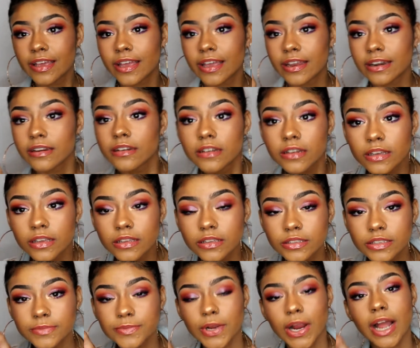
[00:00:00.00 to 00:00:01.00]
and
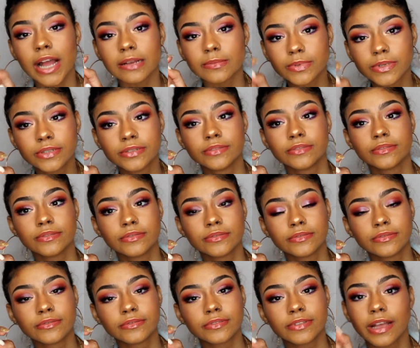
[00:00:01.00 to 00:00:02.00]
subscribe
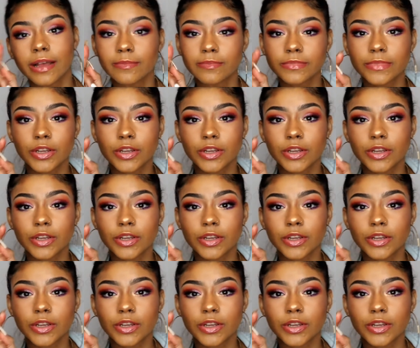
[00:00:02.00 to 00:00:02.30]
I'm